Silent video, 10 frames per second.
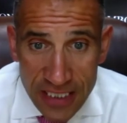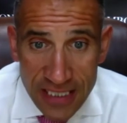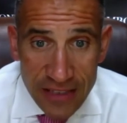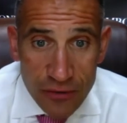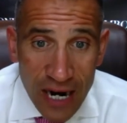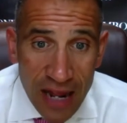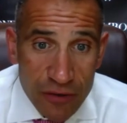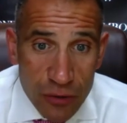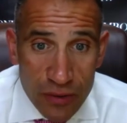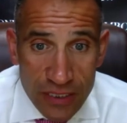They do not have
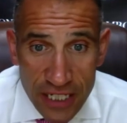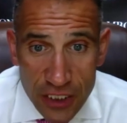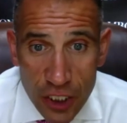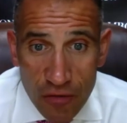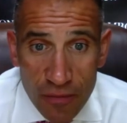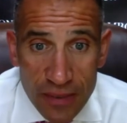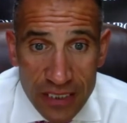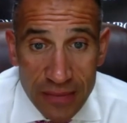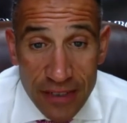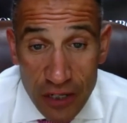jurisdiction over
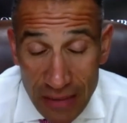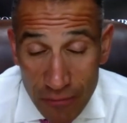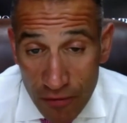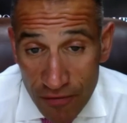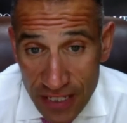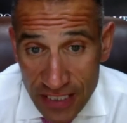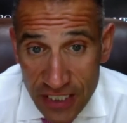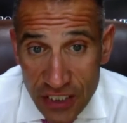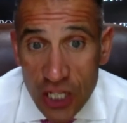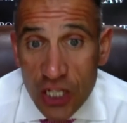misdemeanor level offenses.